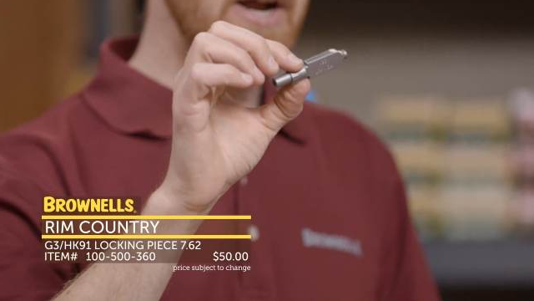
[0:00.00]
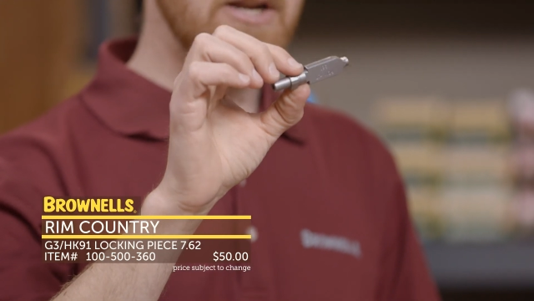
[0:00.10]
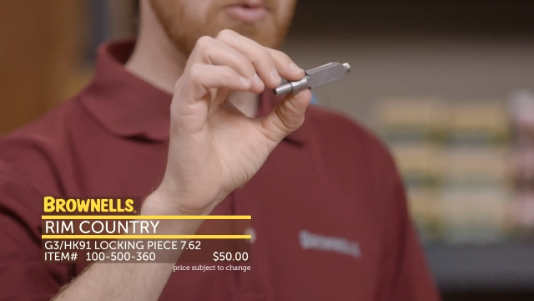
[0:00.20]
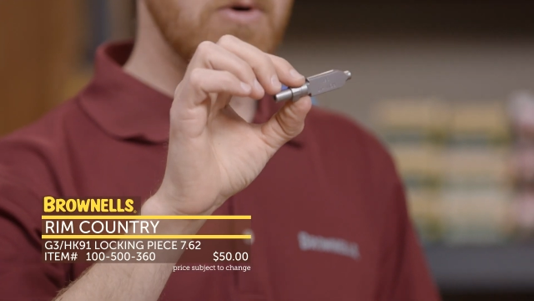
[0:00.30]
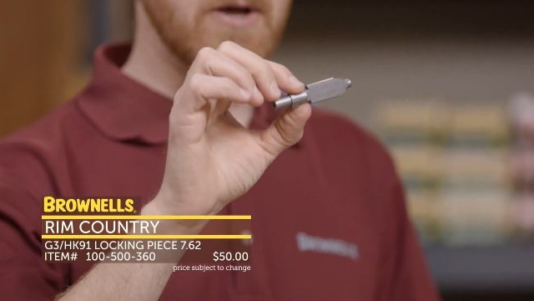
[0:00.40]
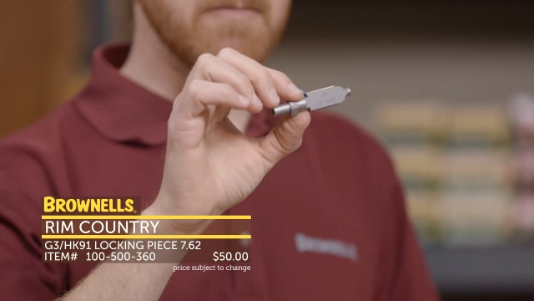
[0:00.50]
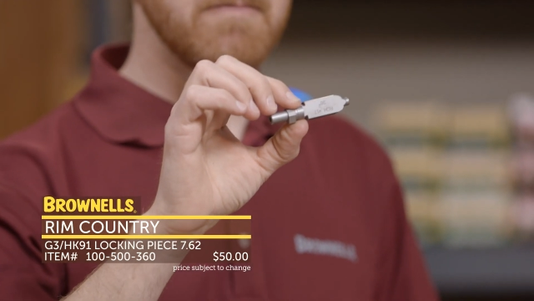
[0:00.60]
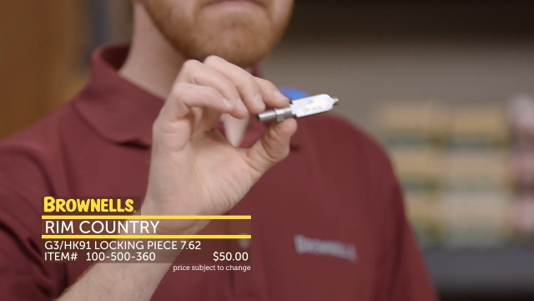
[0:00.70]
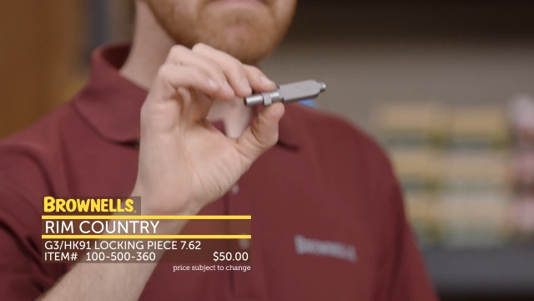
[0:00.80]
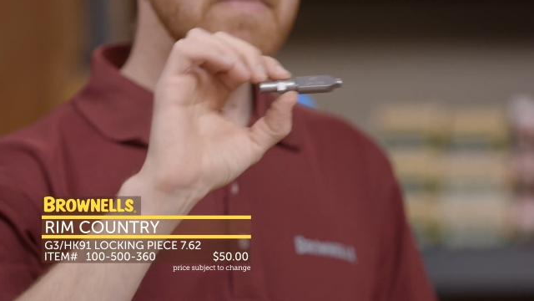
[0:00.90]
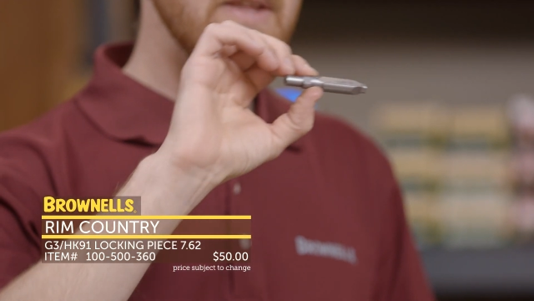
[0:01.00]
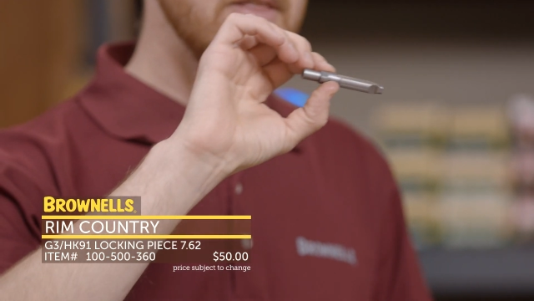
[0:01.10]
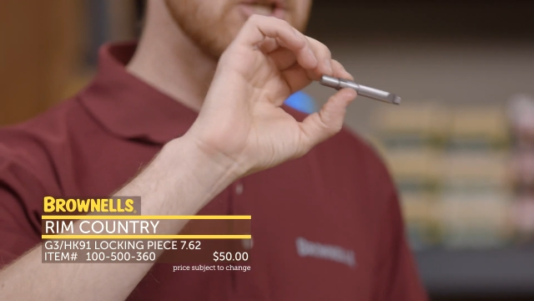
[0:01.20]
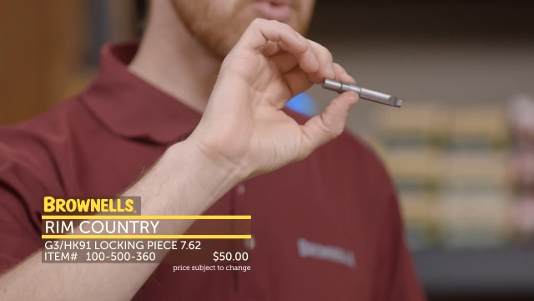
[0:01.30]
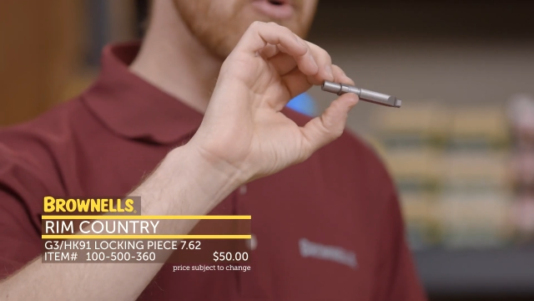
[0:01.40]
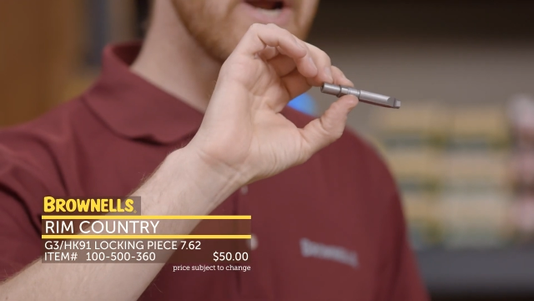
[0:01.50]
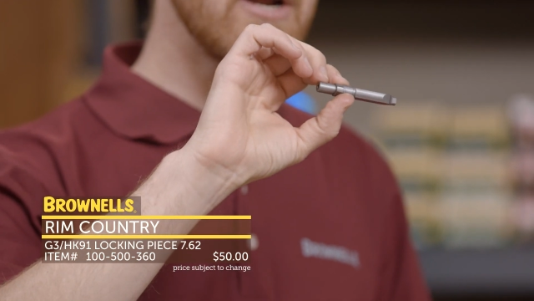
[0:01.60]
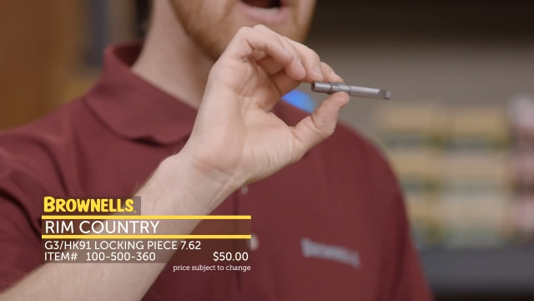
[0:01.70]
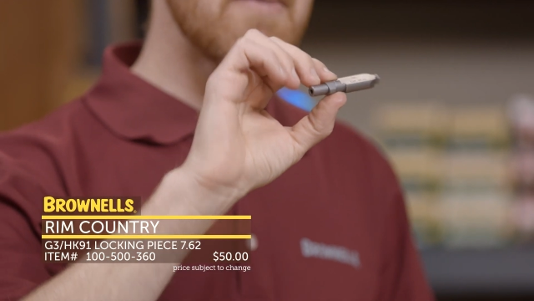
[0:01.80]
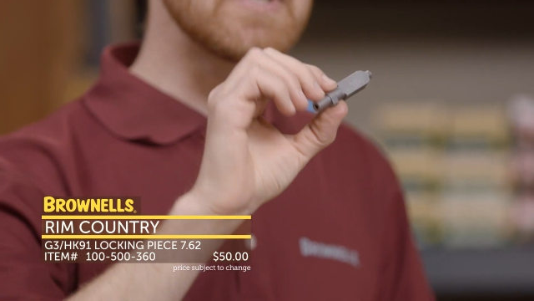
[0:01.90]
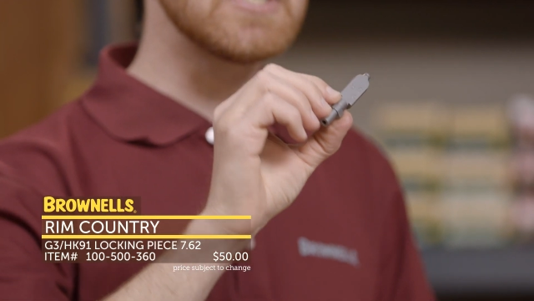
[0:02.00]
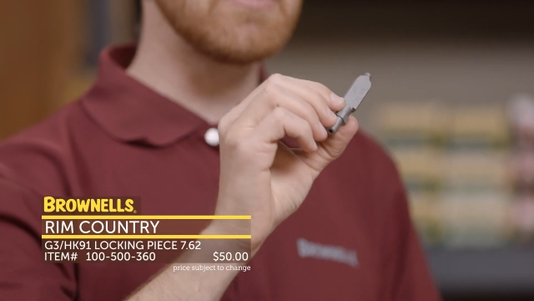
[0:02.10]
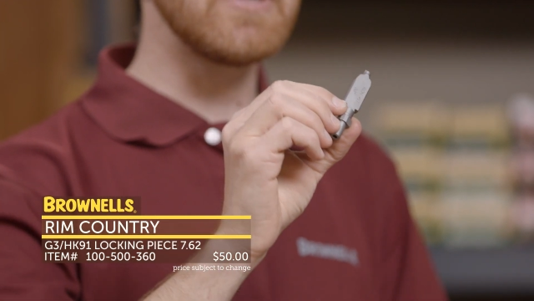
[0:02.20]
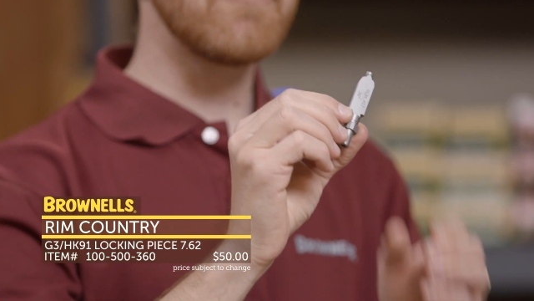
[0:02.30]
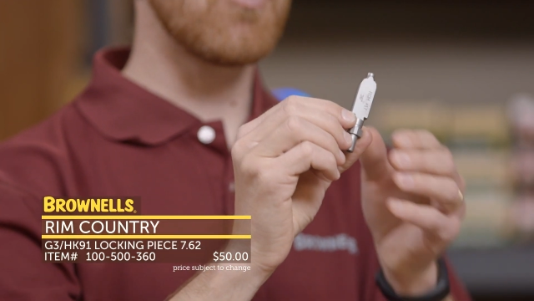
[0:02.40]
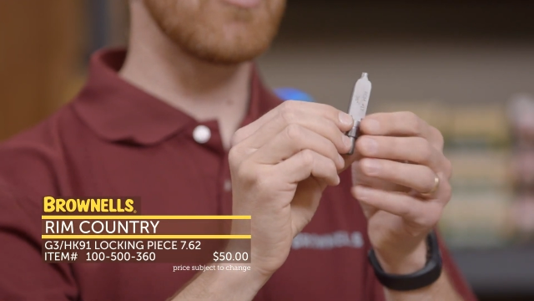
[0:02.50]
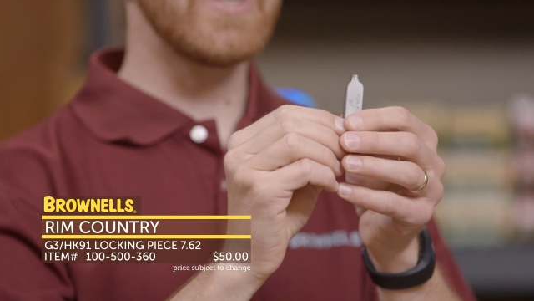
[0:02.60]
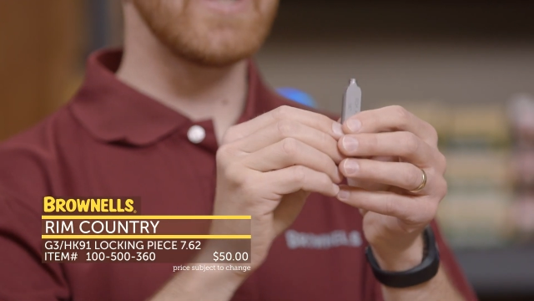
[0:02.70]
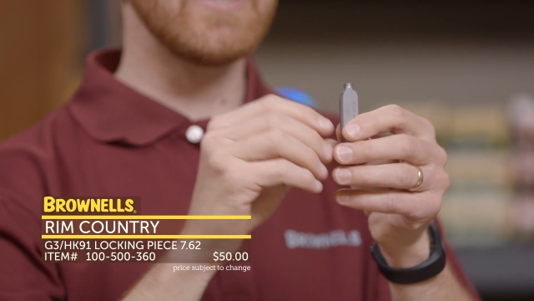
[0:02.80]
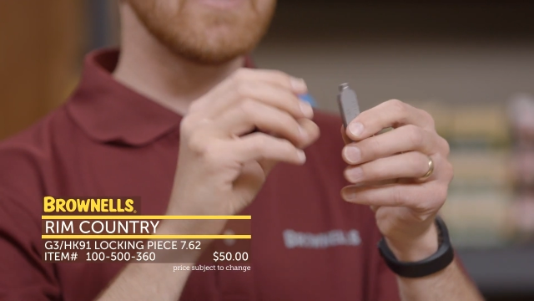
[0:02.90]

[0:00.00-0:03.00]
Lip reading: [unreadable: no face in view]